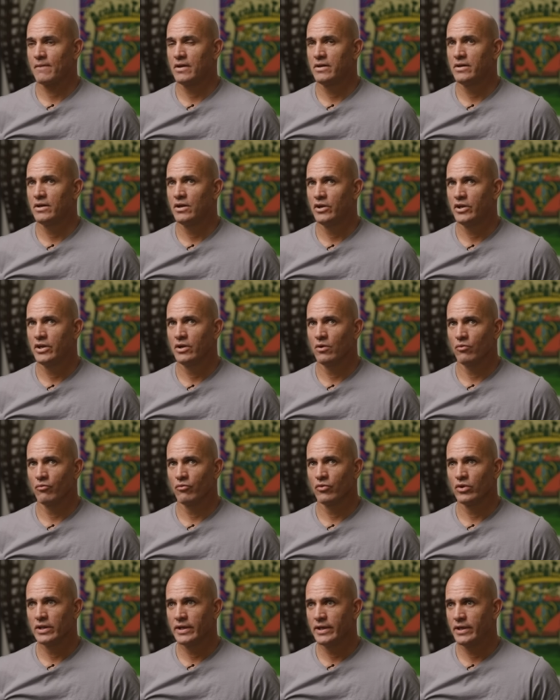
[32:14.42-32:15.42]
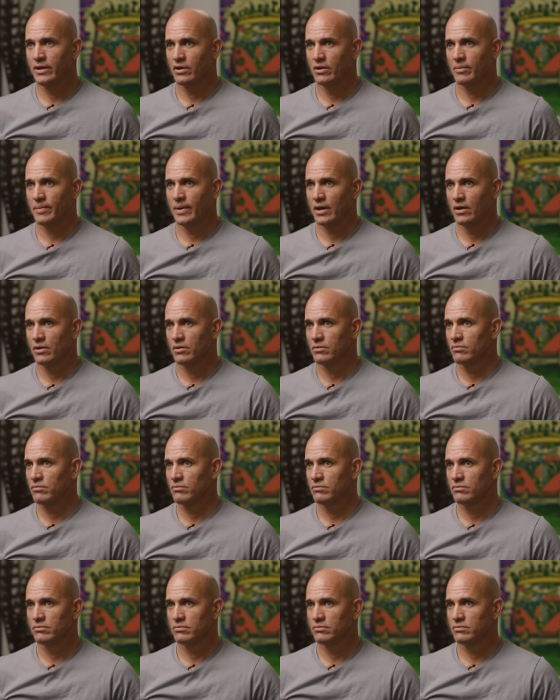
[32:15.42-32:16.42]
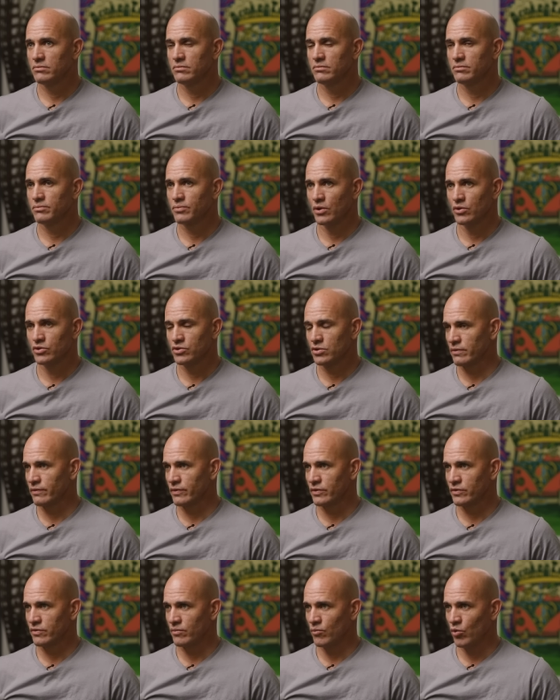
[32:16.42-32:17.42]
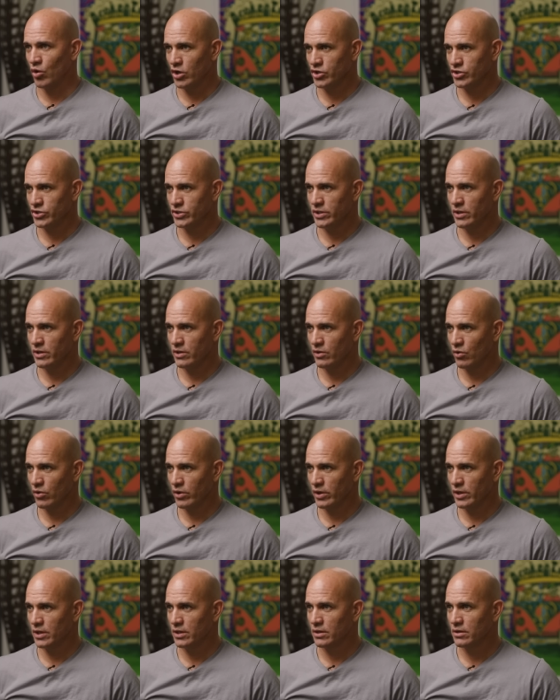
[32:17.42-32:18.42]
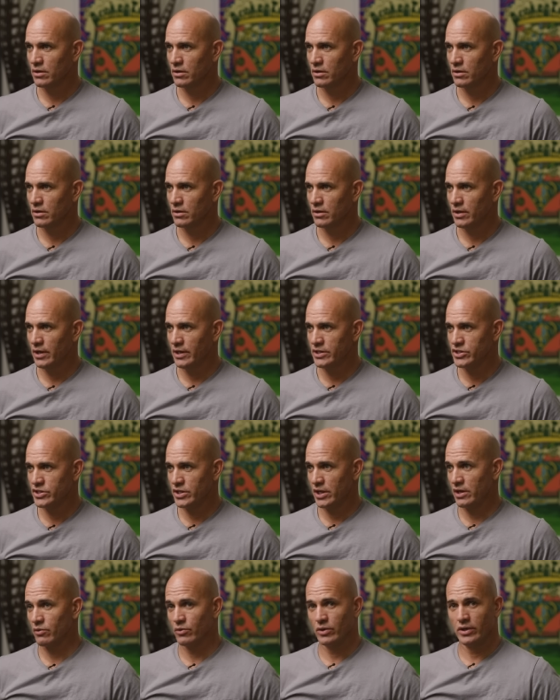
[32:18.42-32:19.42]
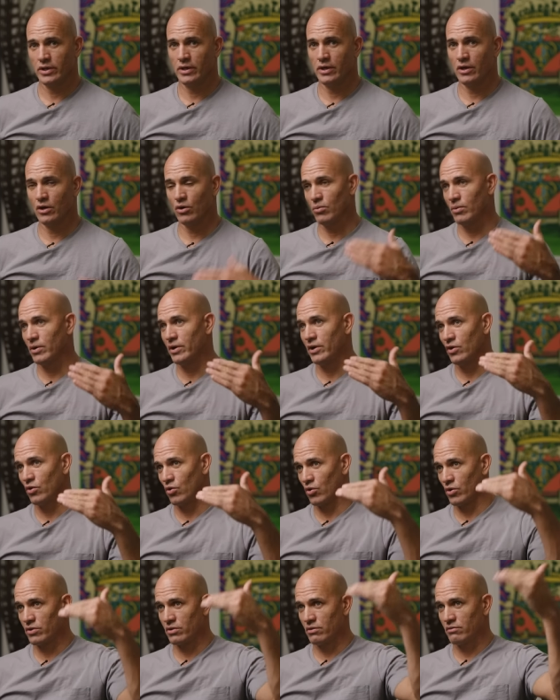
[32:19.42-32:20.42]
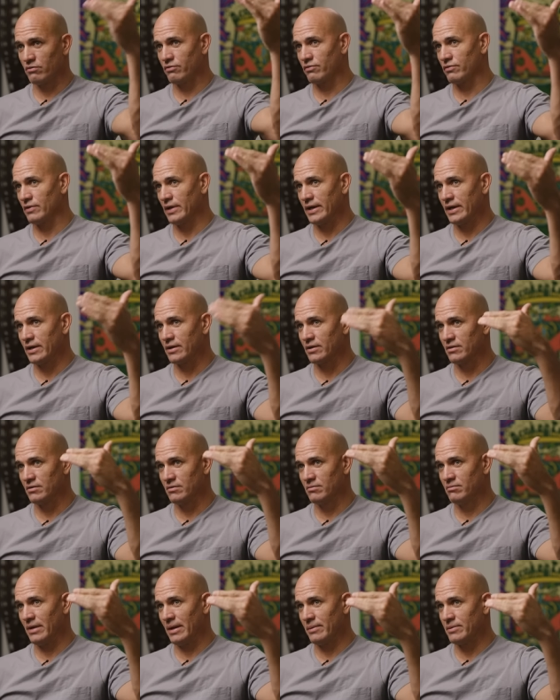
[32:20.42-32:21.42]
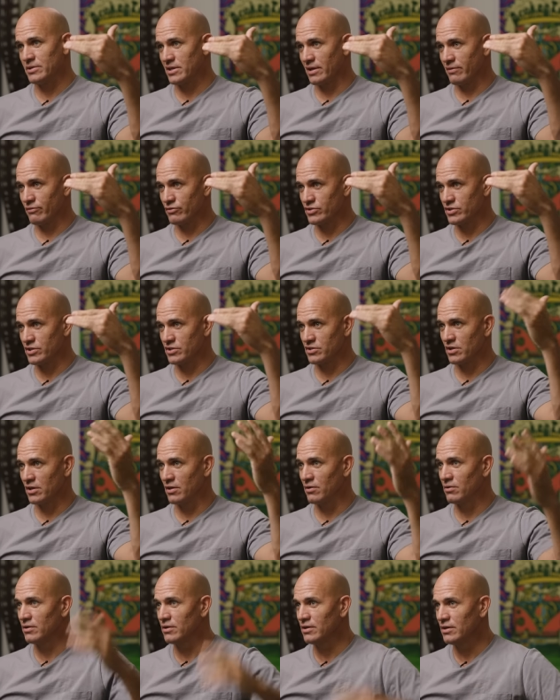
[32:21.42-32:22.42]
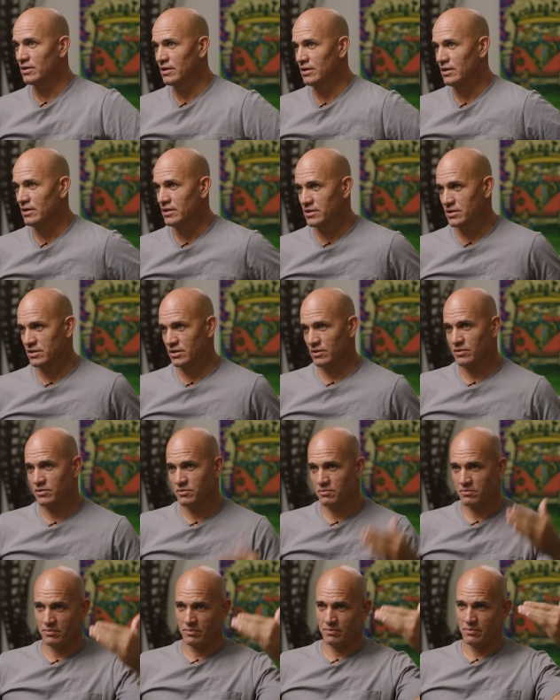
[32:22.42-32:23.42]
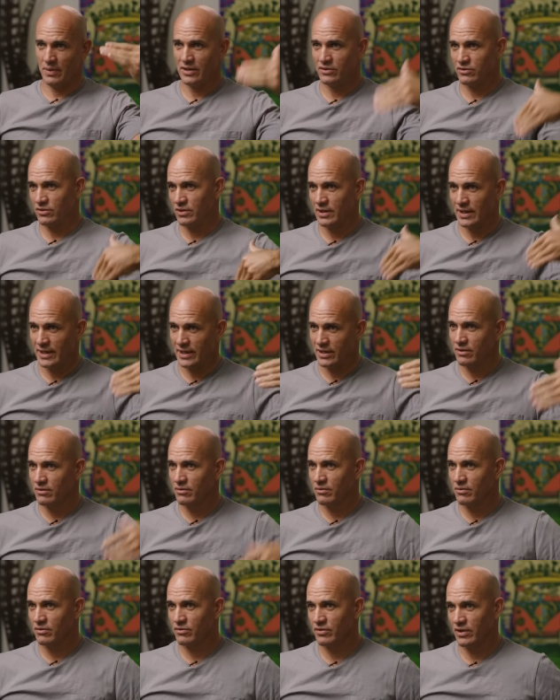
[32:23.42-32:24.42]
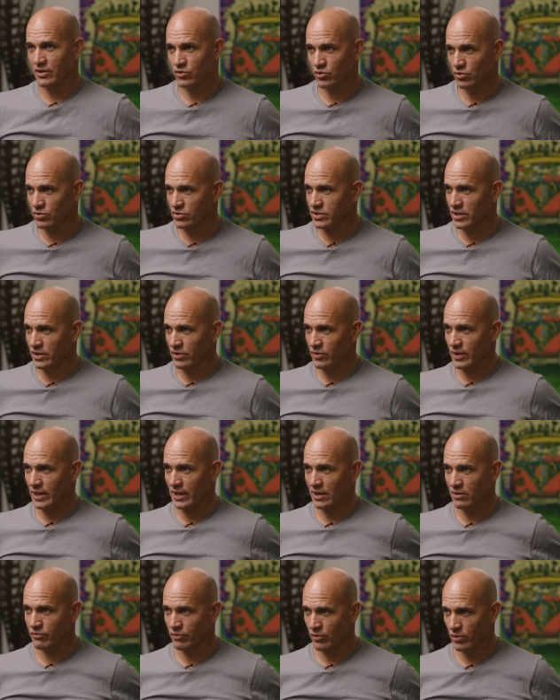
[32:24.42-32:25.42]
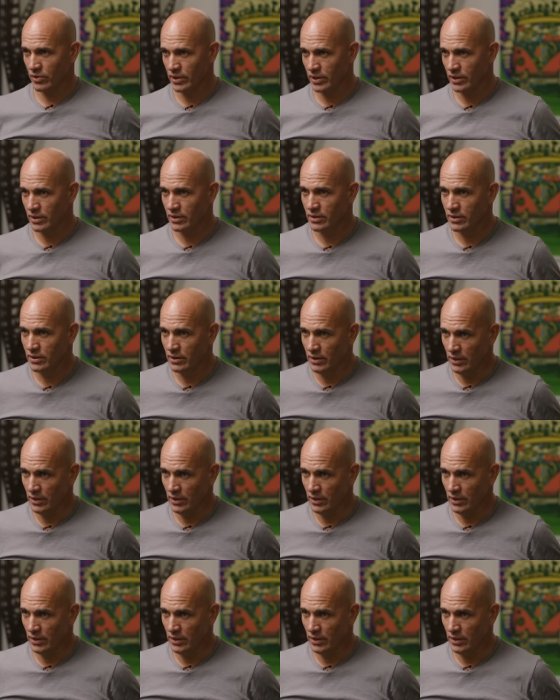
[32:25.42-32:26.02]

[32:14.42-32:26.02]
you know, you don't really hear about pro surfers from Washington and Oregon and generally no one north of like maybe San Francisco. So it's basically like central Southern California.